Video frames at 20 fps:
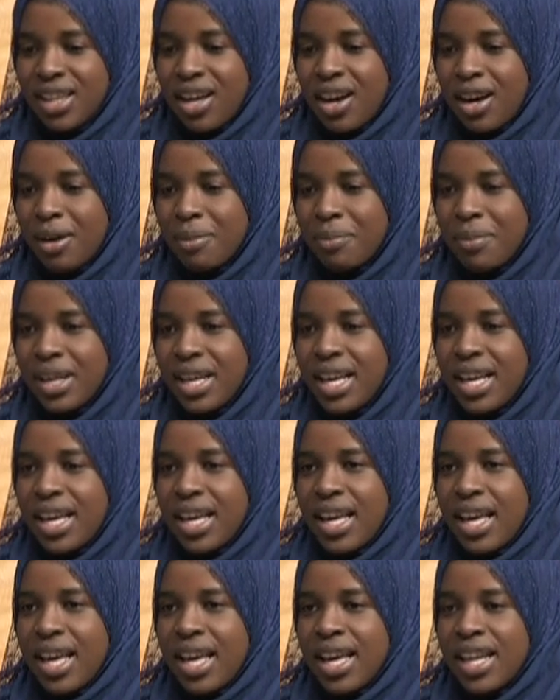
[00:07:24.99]
Um,
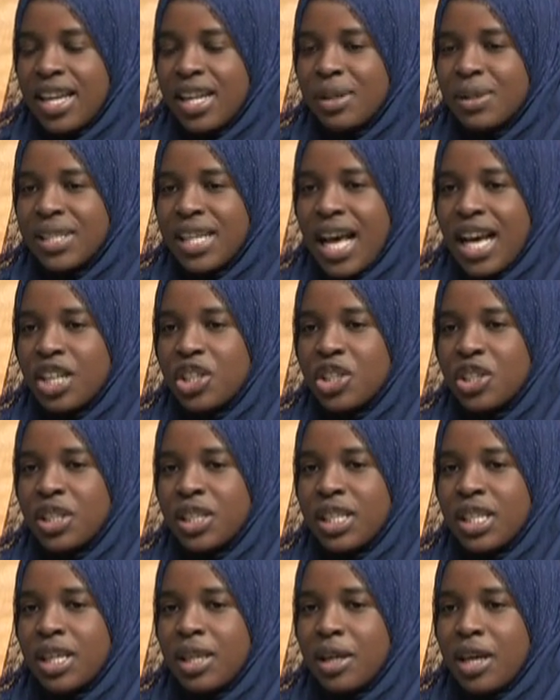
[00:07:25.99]
and it was
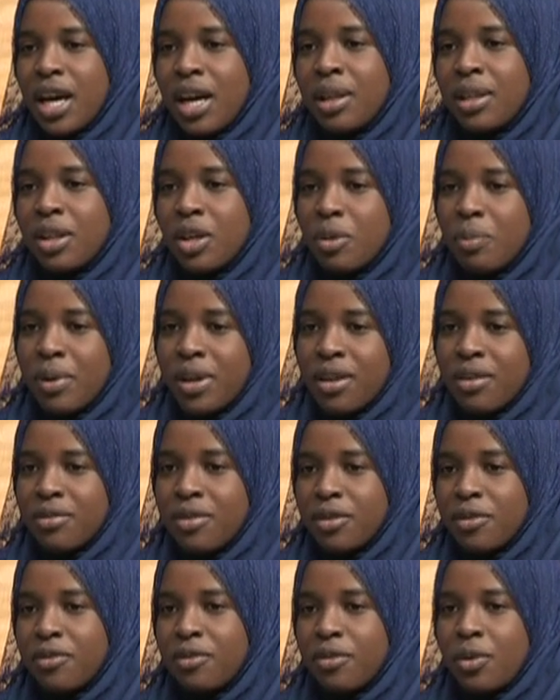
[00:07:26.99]
actually, a little bit of
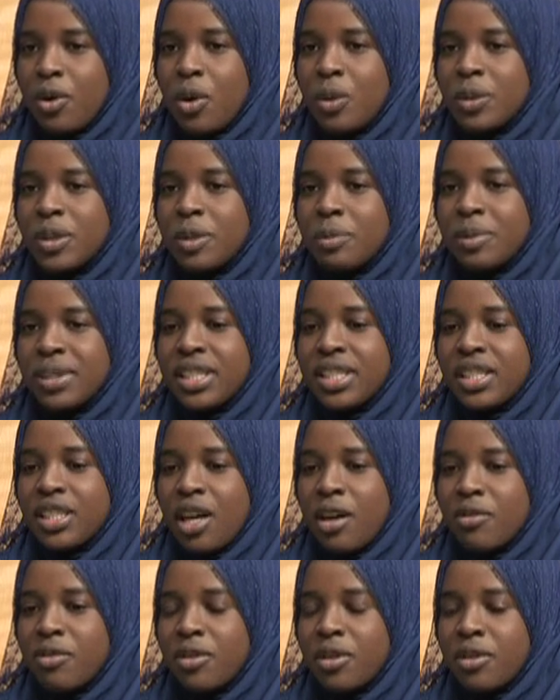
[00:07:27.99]
the flow was based
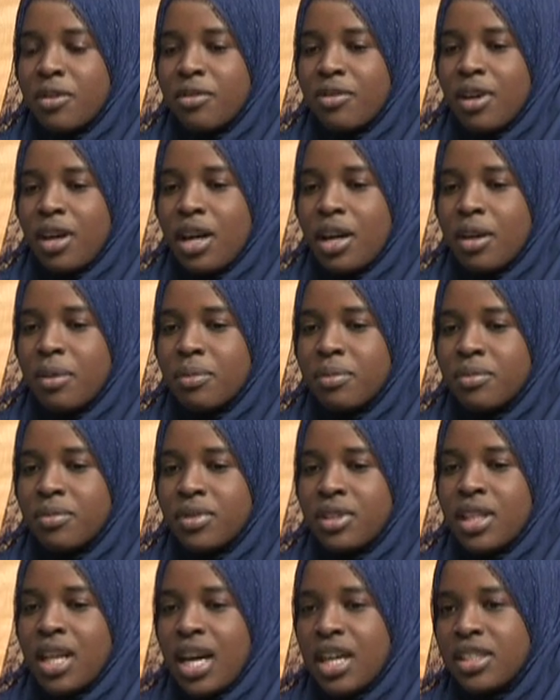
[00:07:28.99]
off of um,
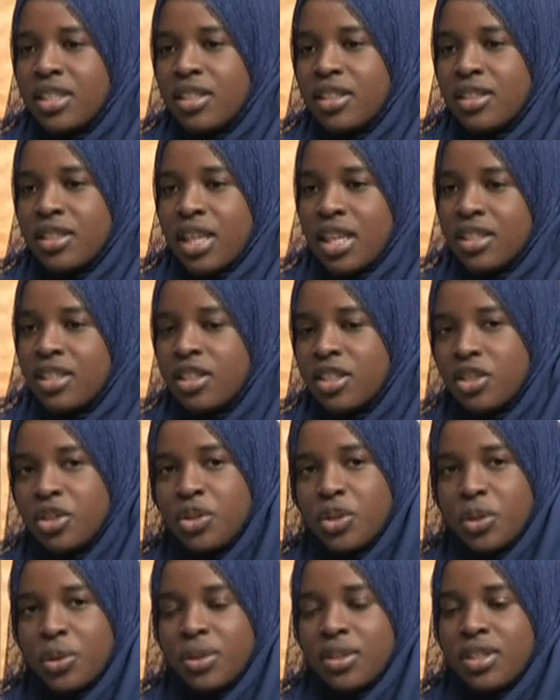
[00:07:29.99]
Nas, Nasir
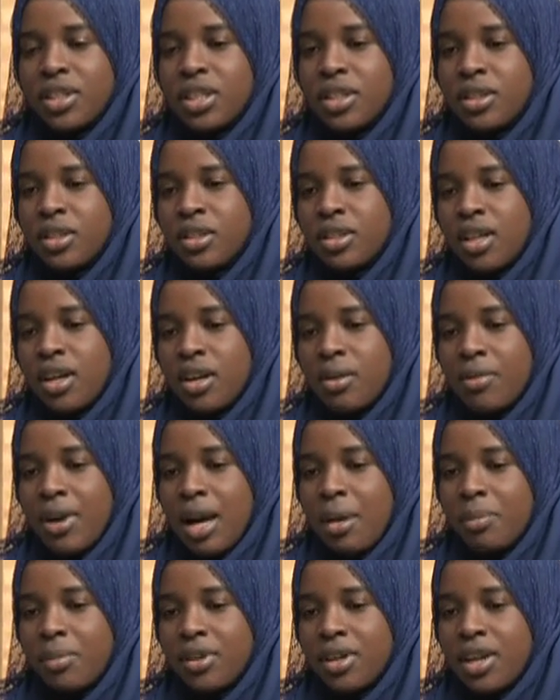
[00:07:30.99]
Jones. He is a
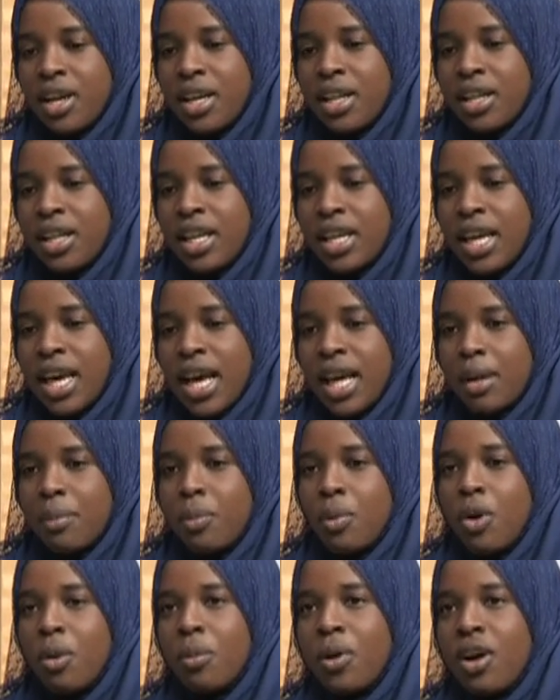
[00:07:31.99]
rapper, and he had a
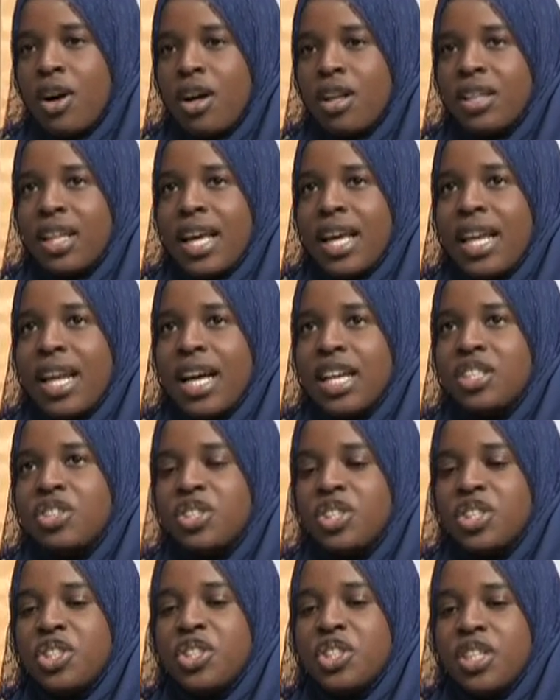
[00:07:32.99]
poem called N I
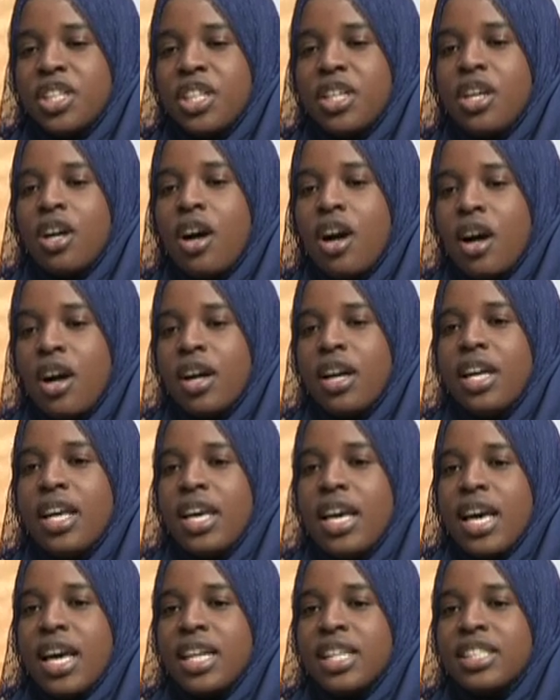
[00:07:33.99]
G G E R.
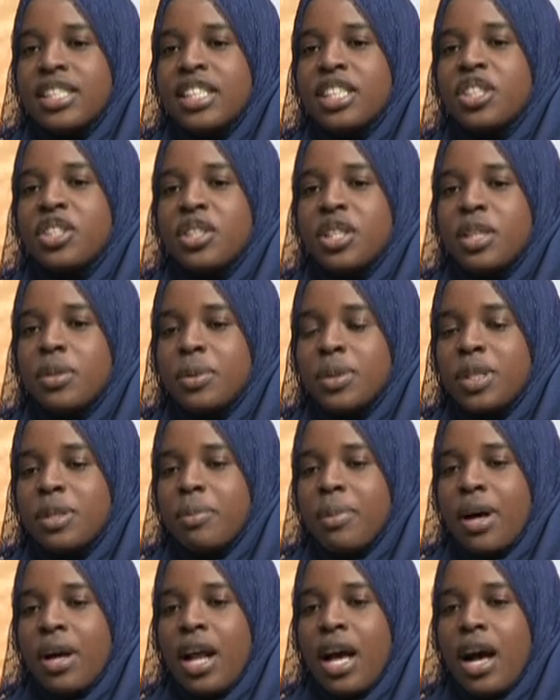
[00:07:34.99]
And essentially it was
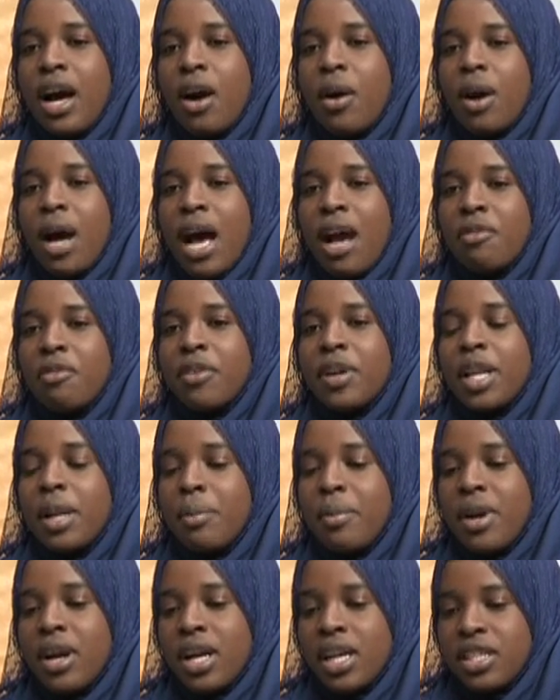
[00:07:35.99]
about how African
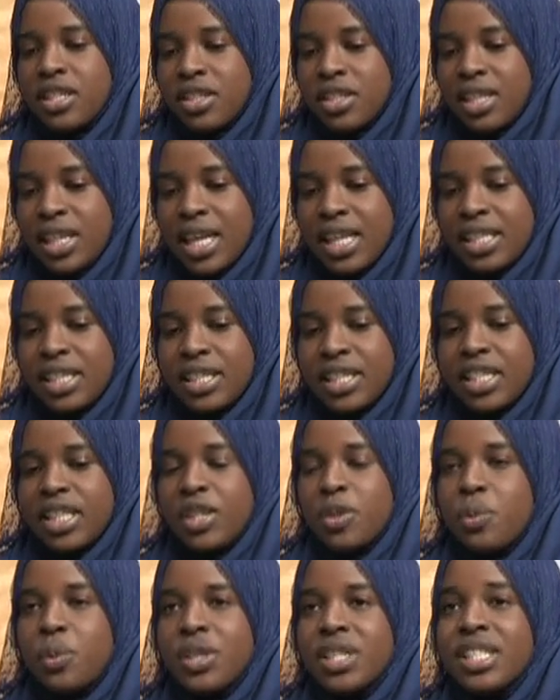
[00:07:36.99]
Americans in the United
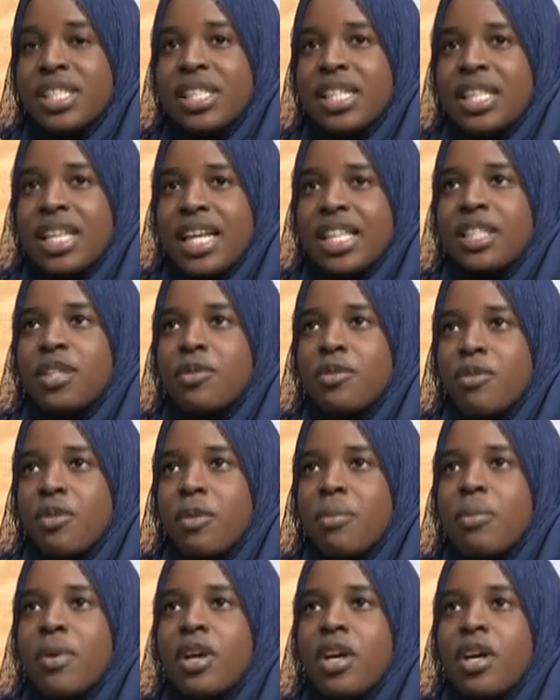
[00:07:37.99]
States were disconnected
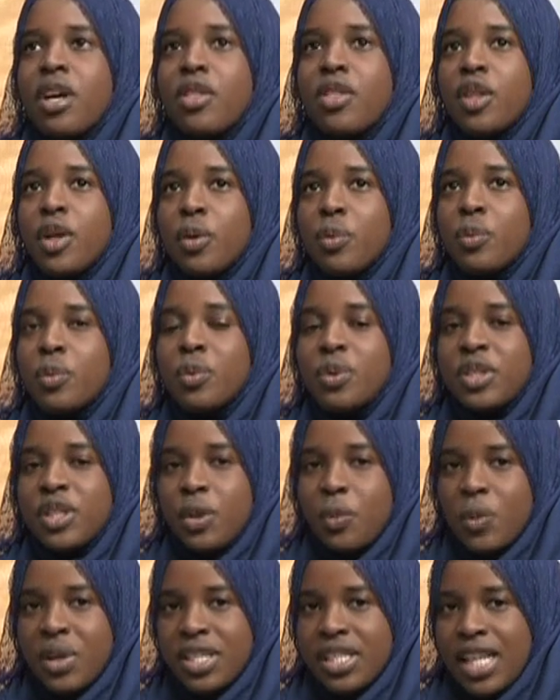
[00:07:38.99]
from their roots
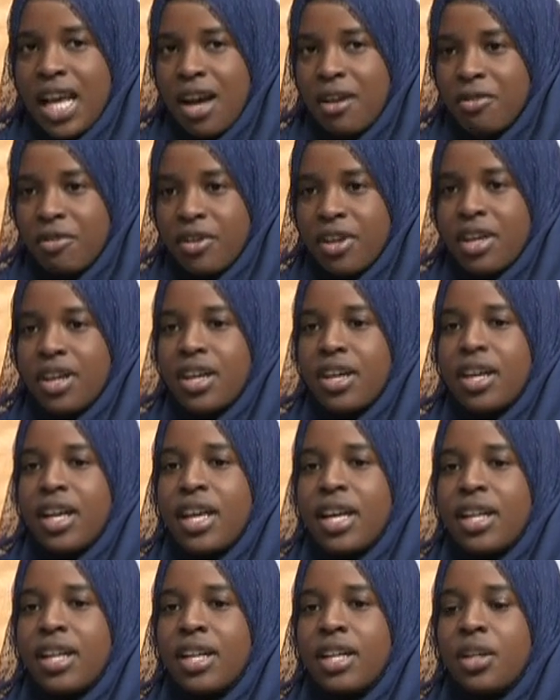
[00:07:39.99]
in West Africa
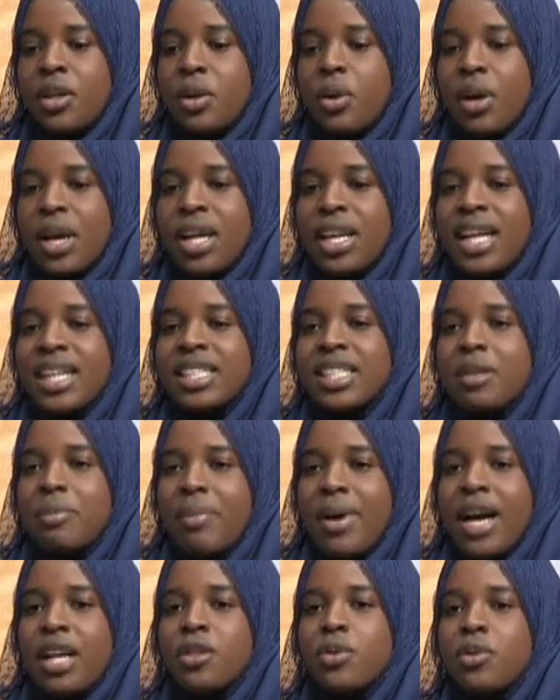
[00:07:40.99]
and, you know, connecting
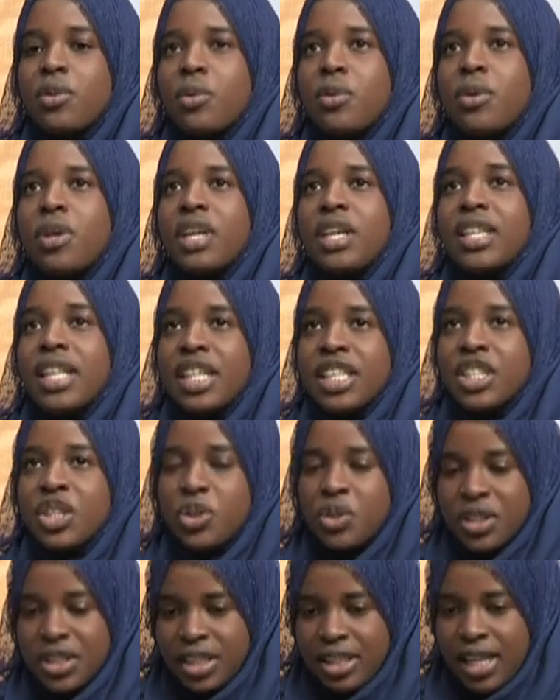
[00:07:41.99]
back to the
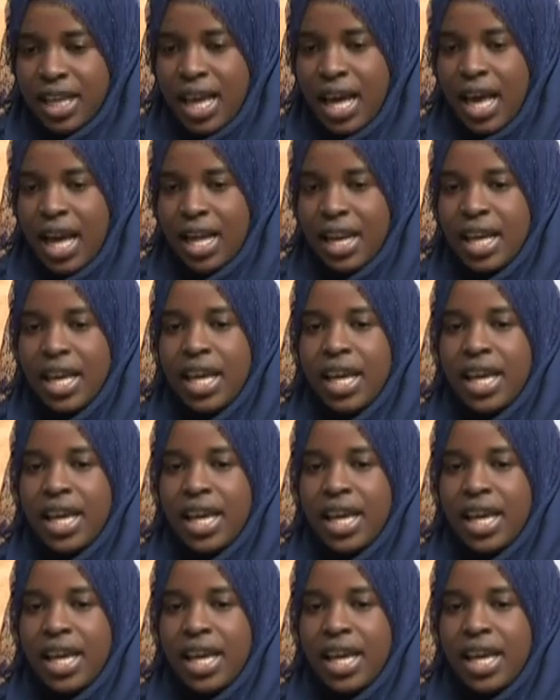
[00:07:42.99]
history that they had.